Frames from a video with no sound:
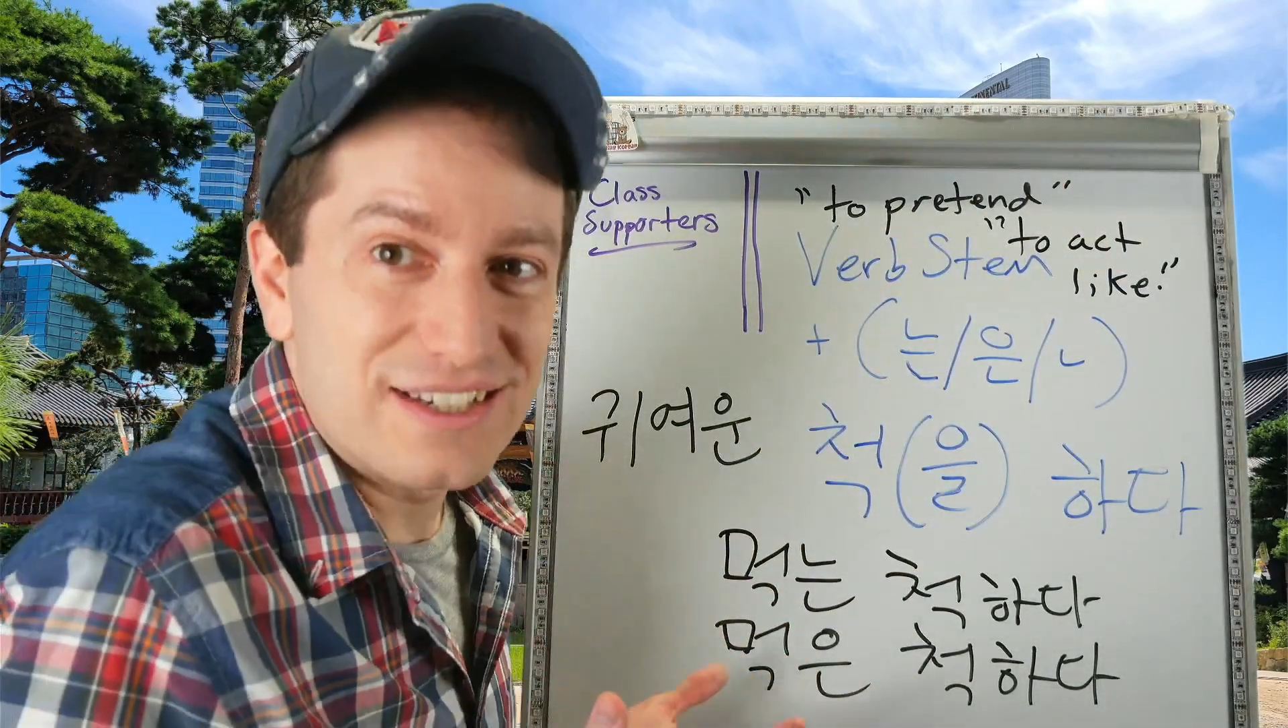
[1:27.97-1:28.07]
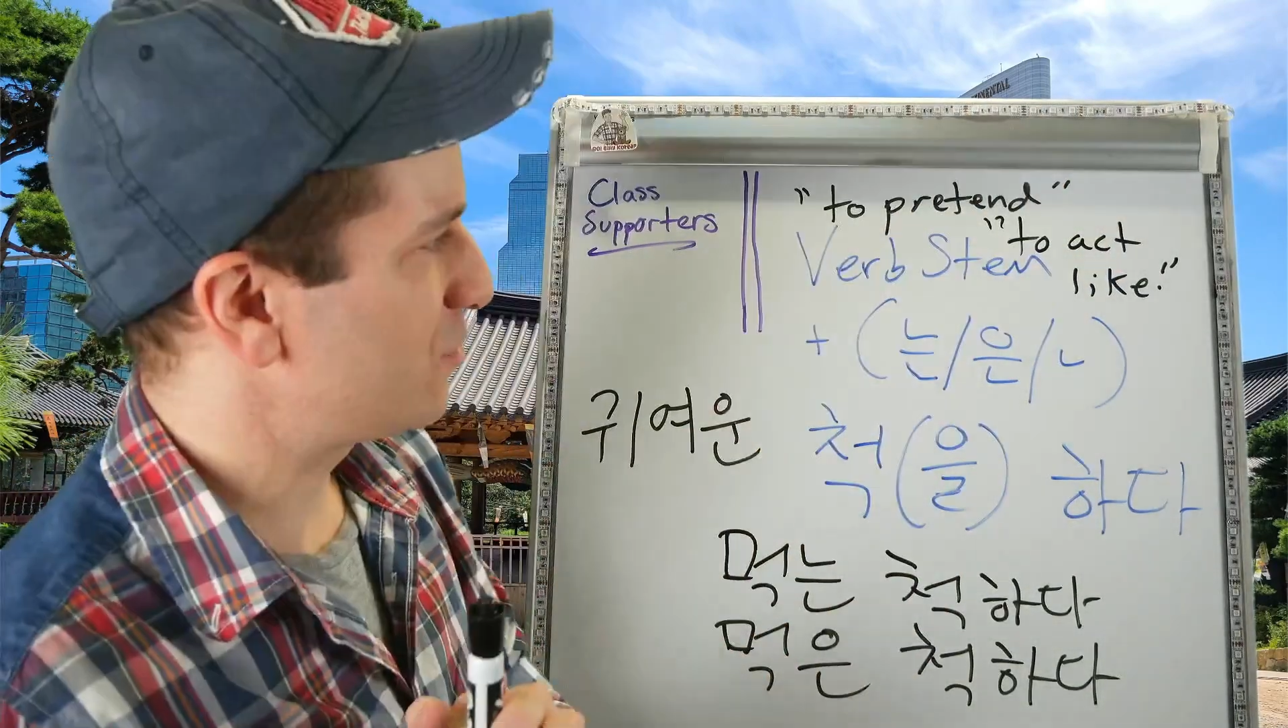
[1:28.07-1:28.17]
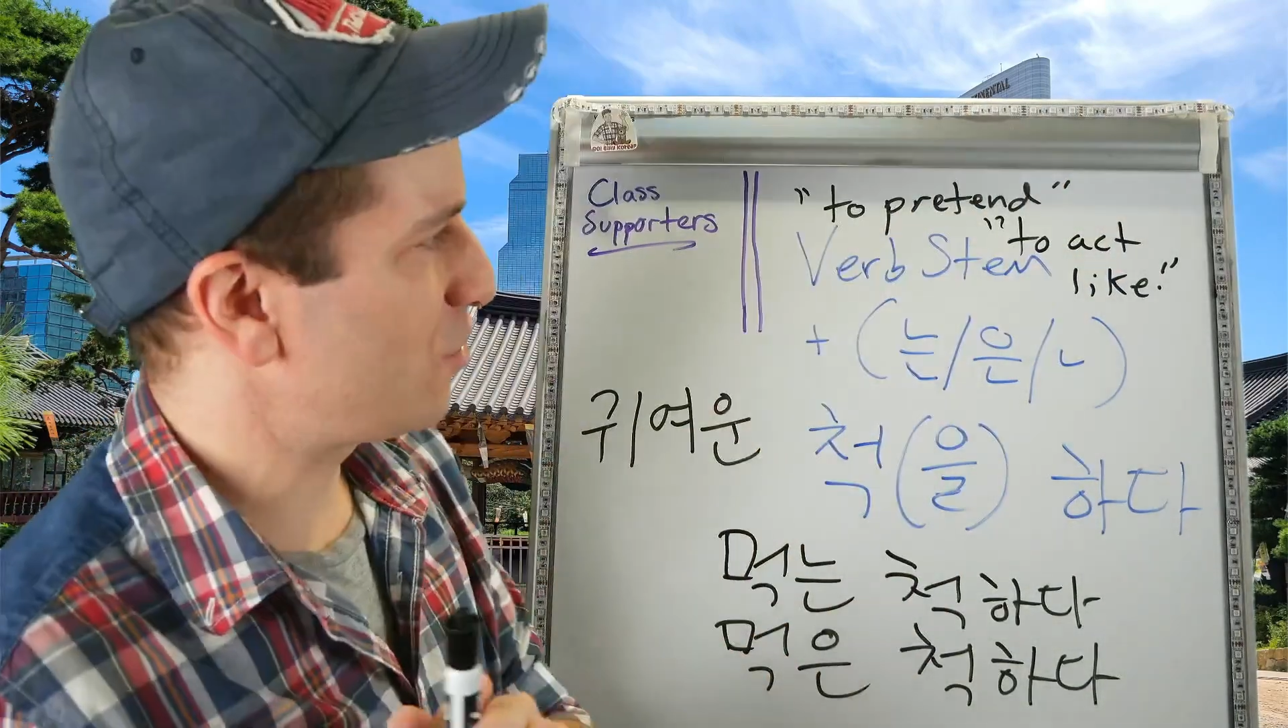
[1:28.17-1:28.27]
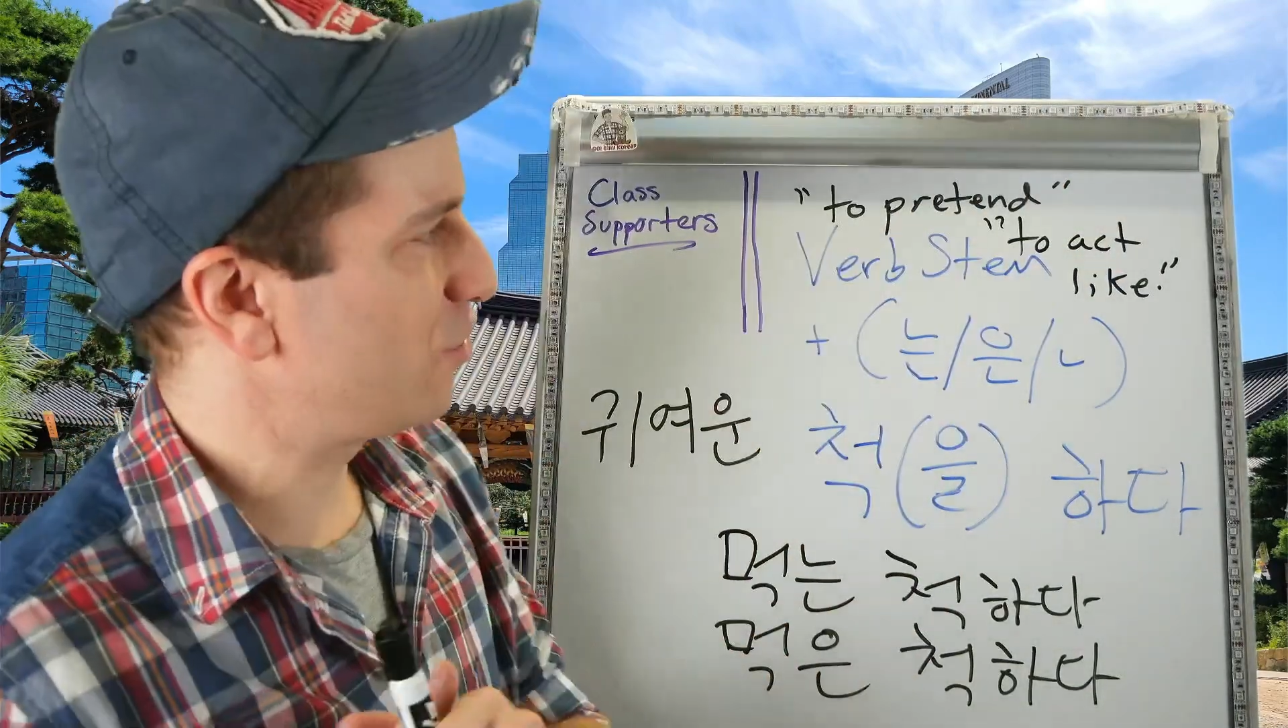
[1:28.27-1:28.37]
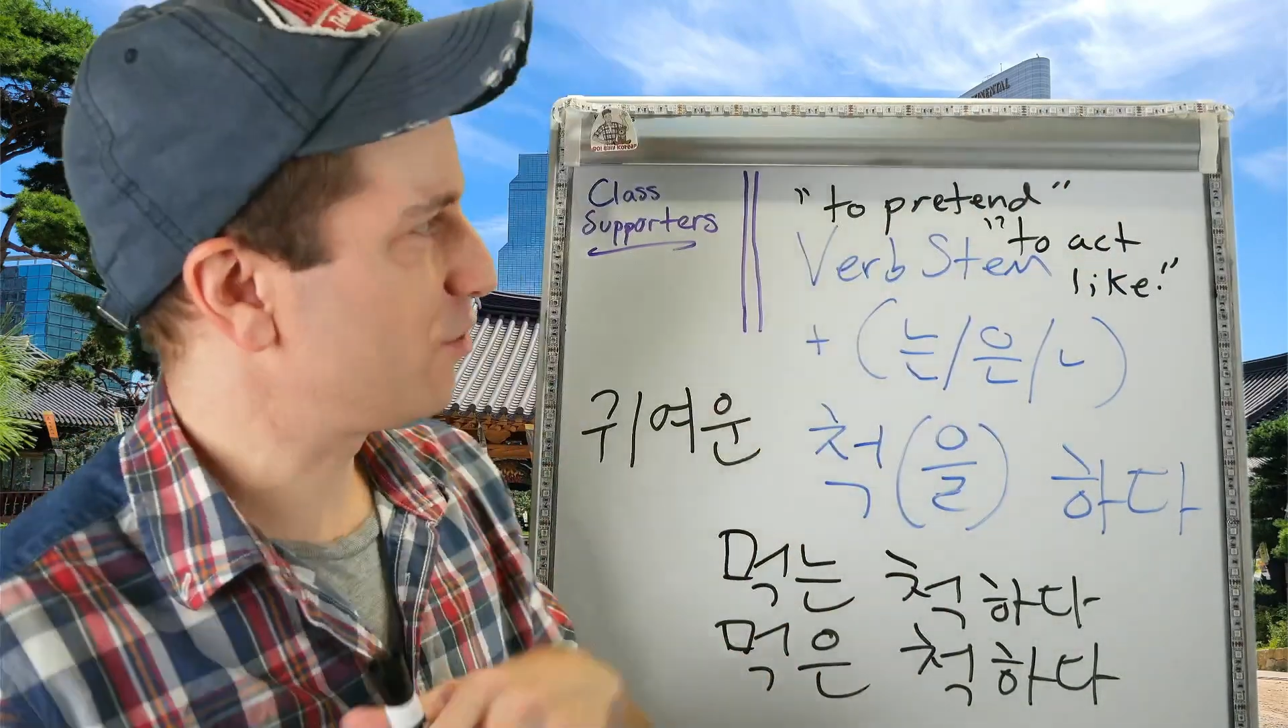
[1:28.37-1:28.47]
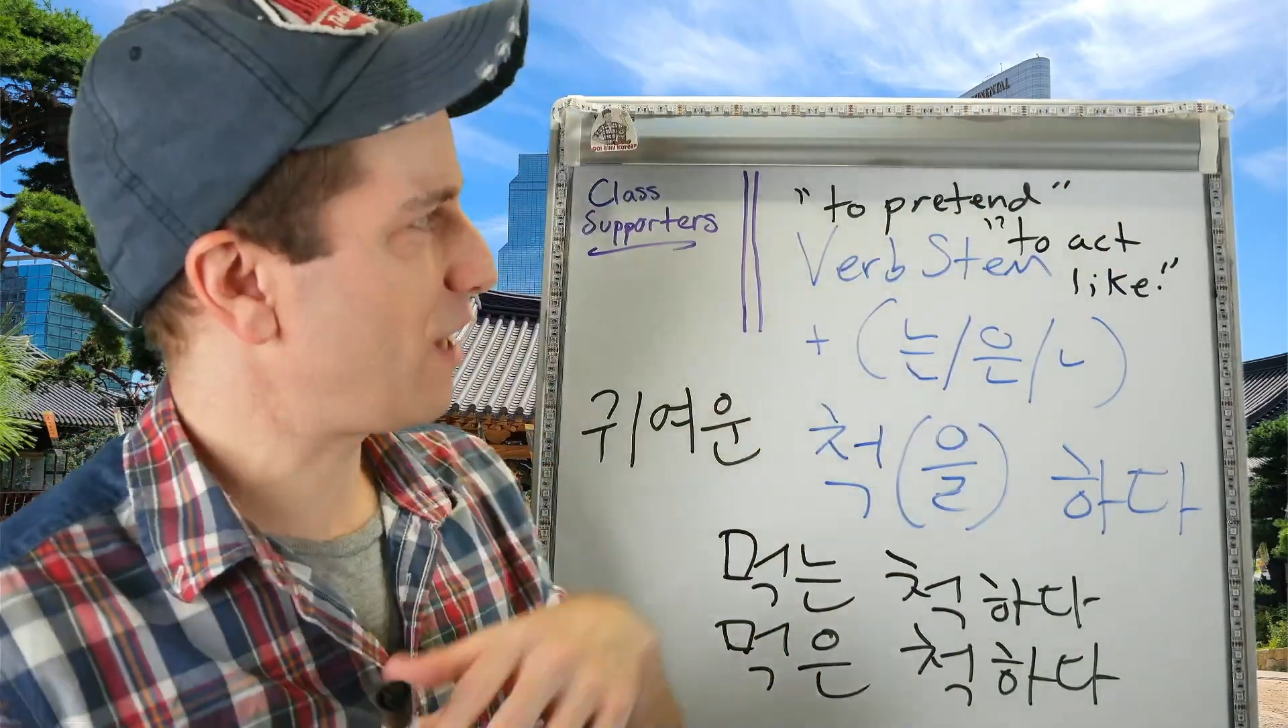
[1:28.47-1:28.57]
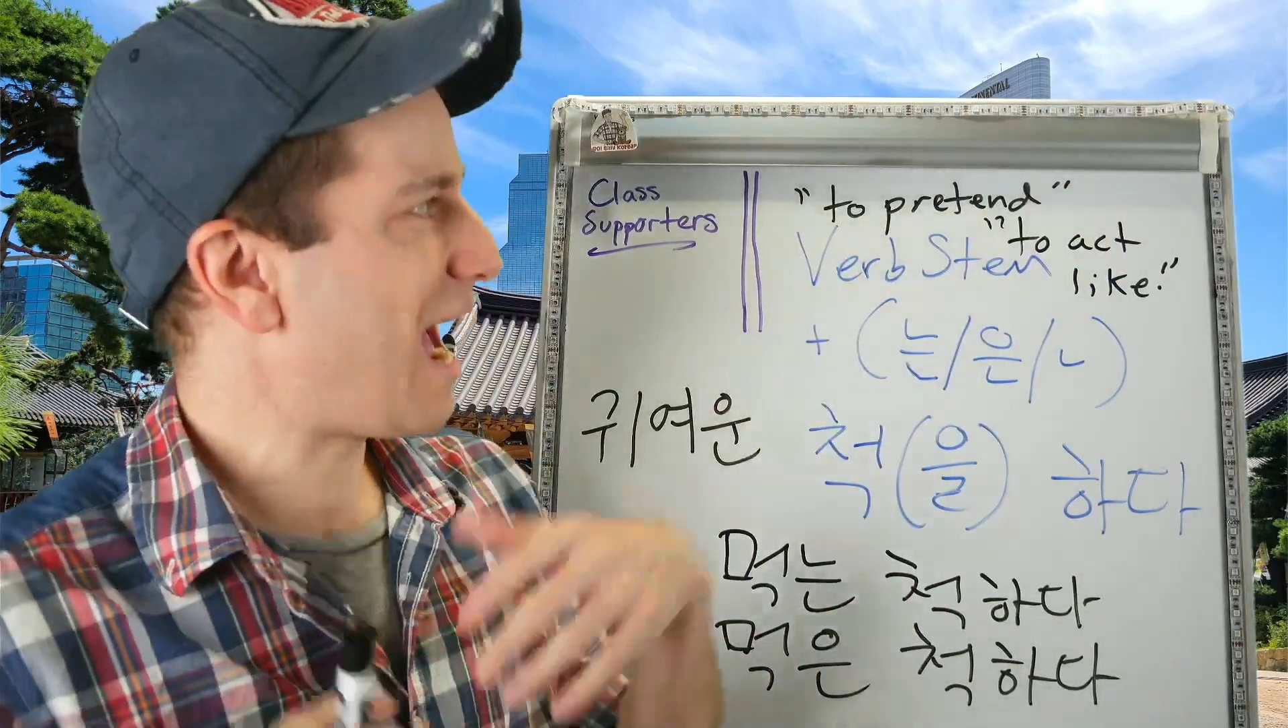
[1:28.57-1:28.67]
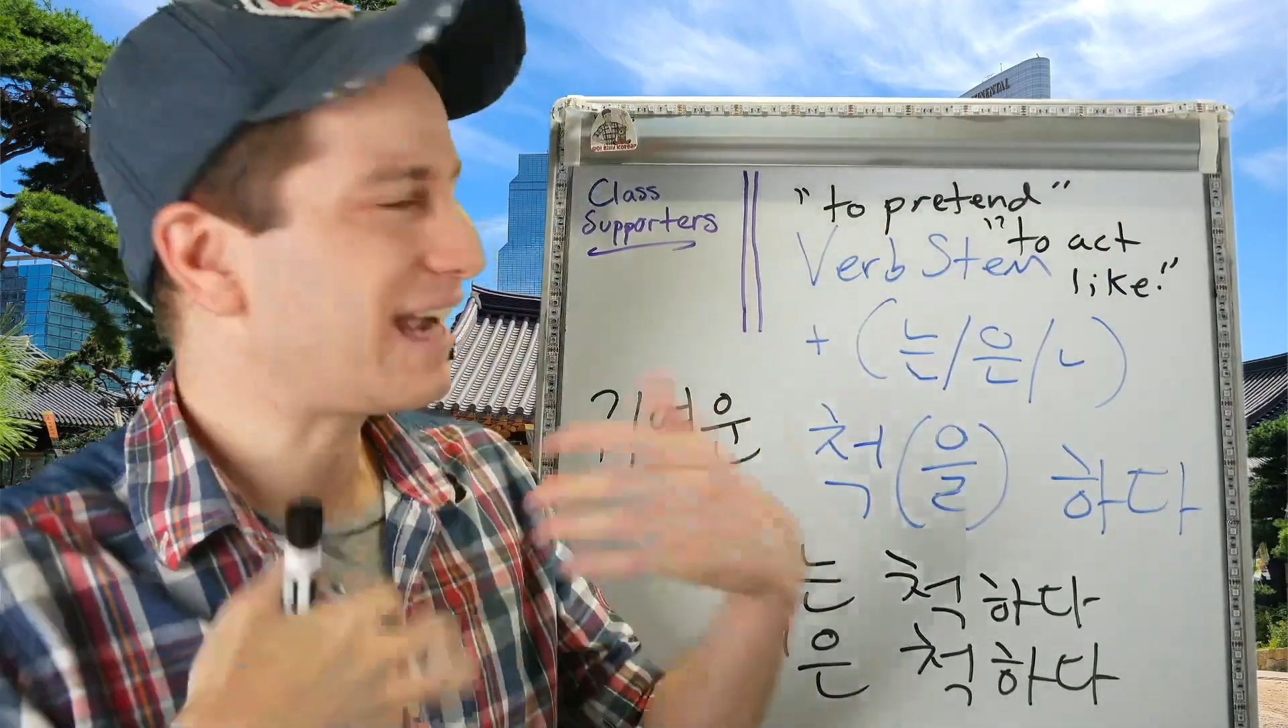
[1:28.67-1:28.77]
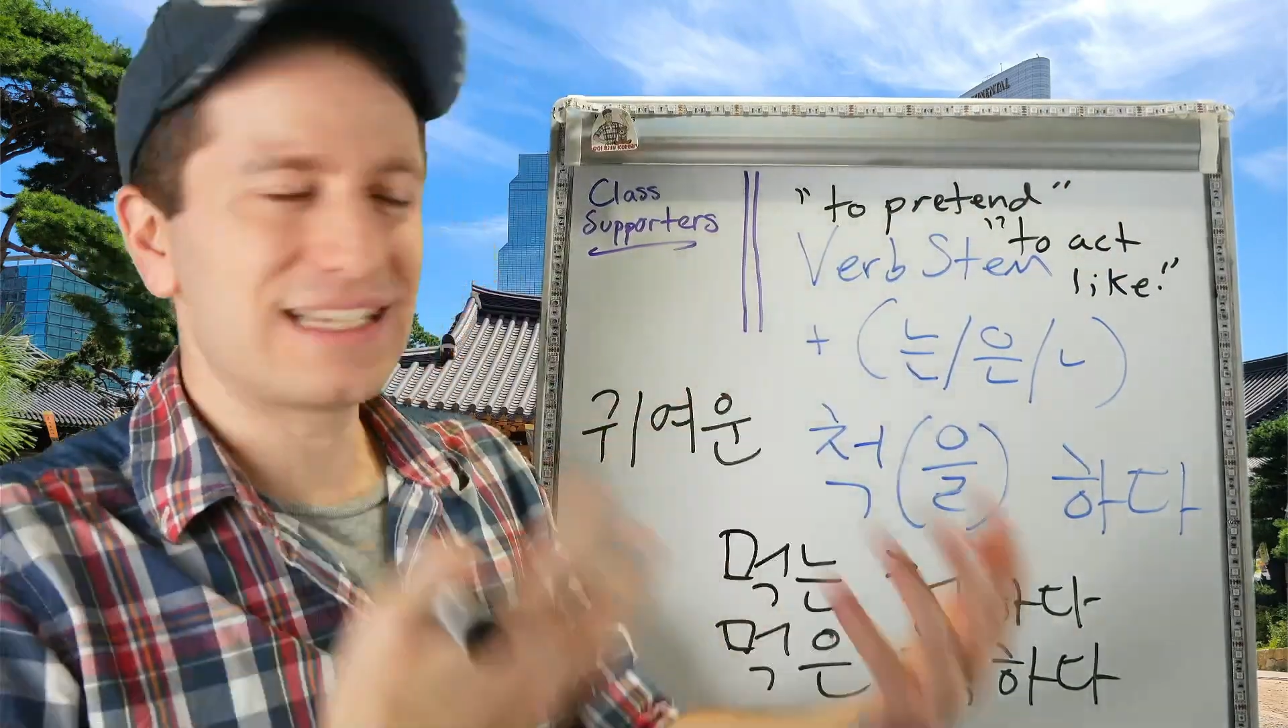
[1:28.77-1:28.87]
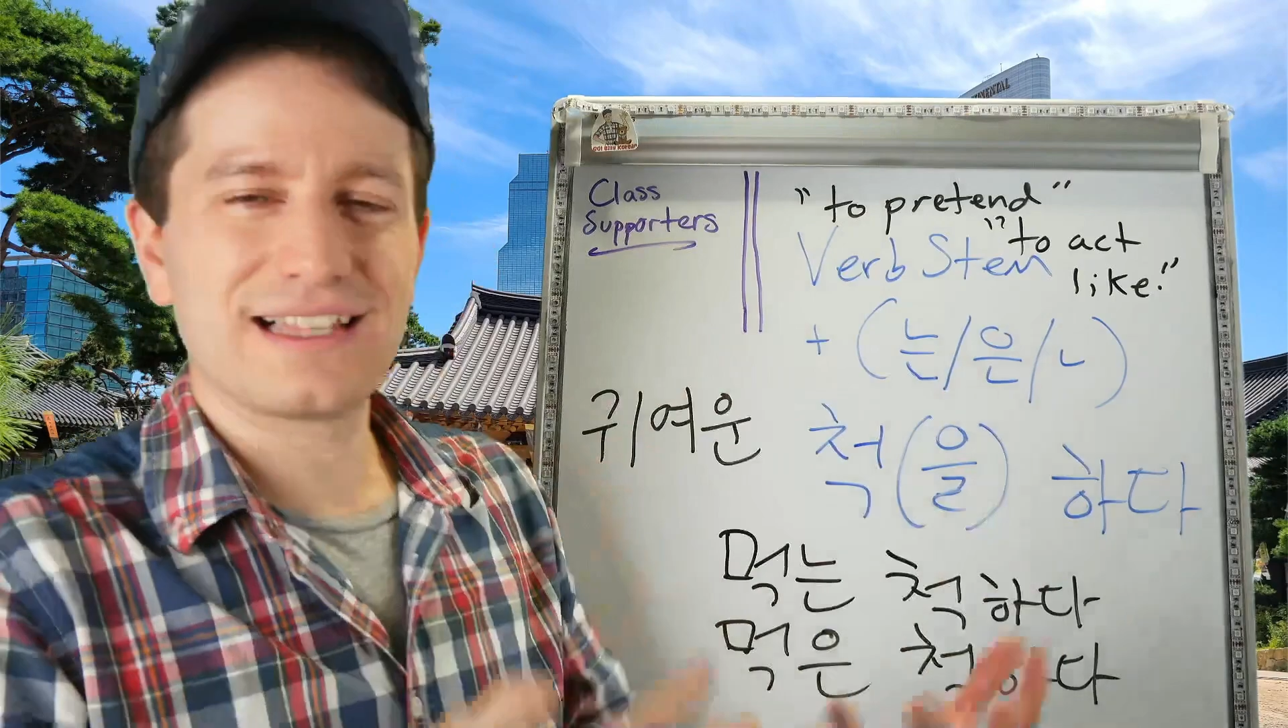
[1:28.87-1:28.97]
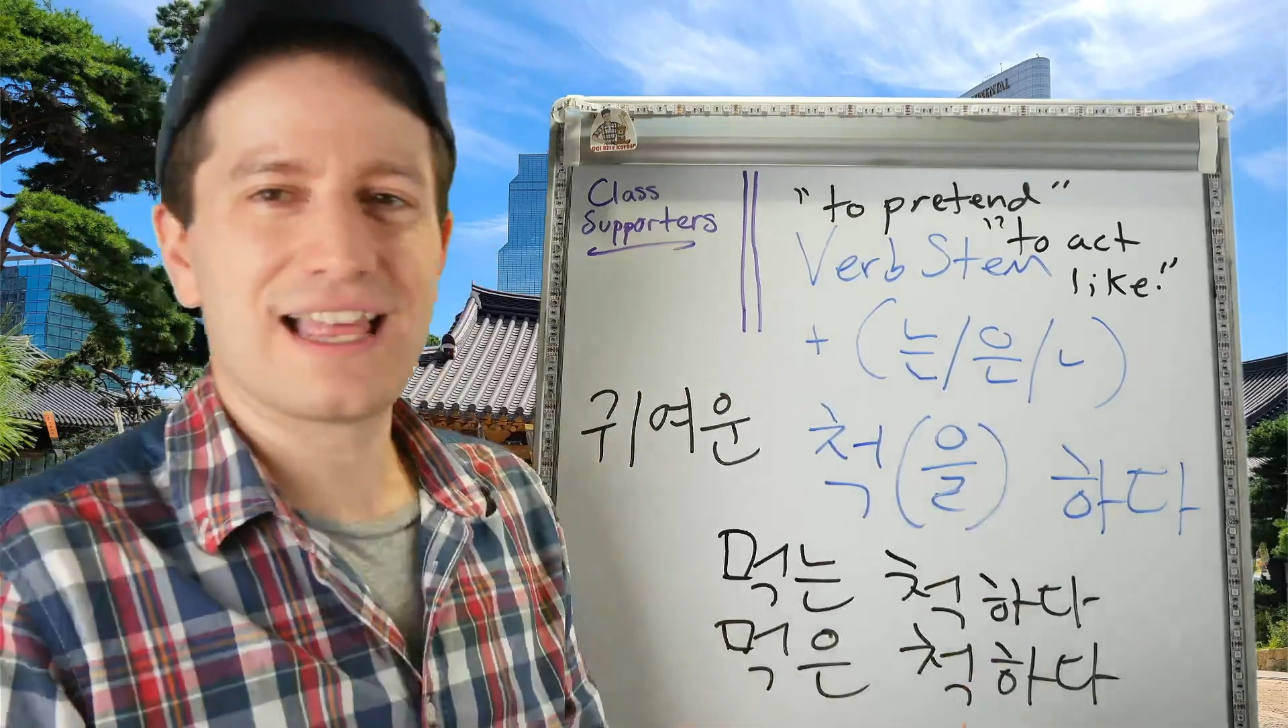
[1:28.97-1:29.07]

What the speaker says: So you're acting